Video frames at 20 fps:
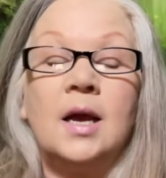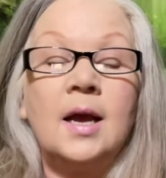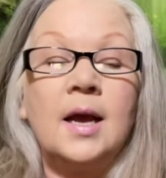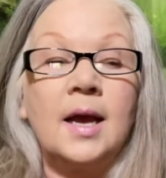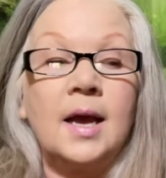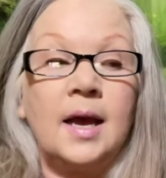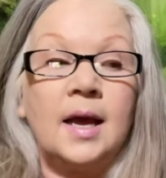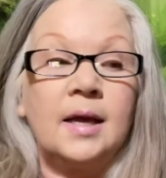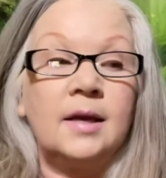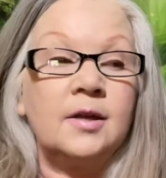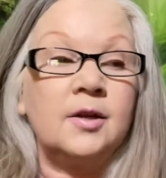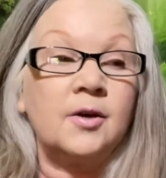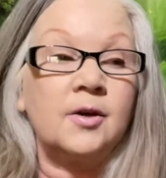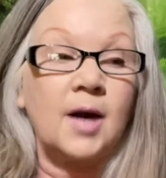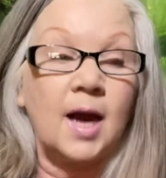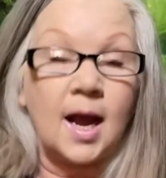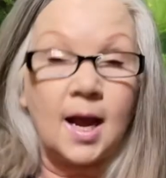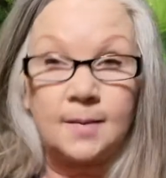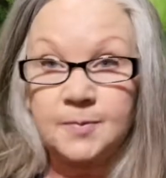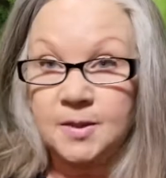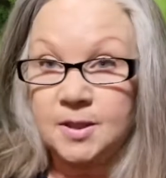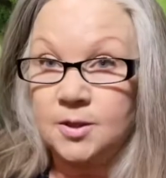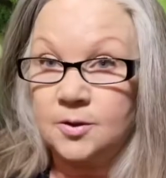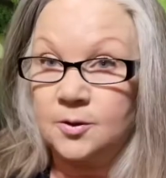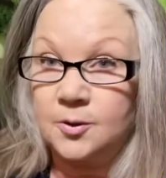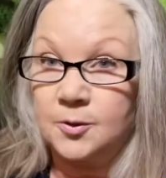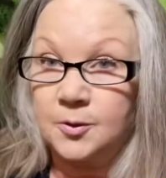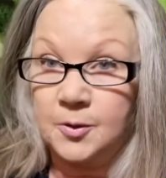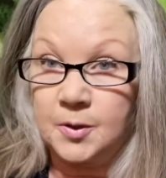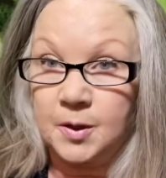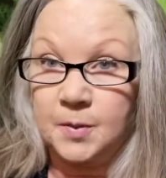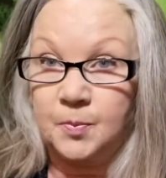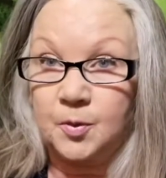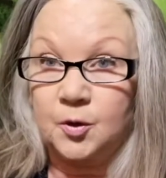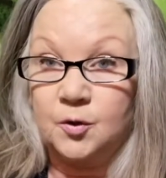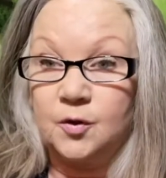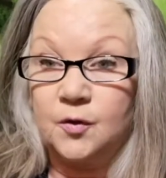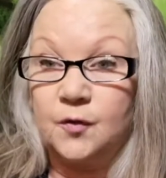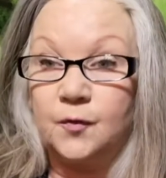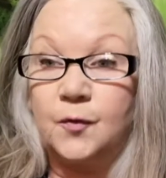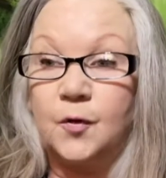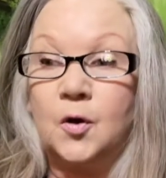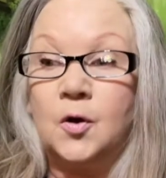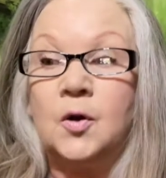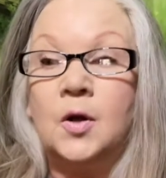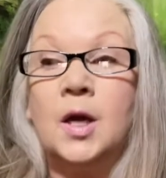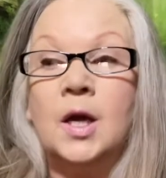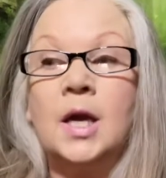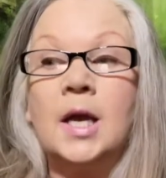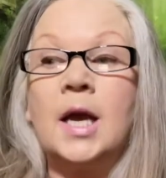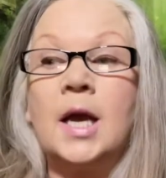And they're absolutely beautiful.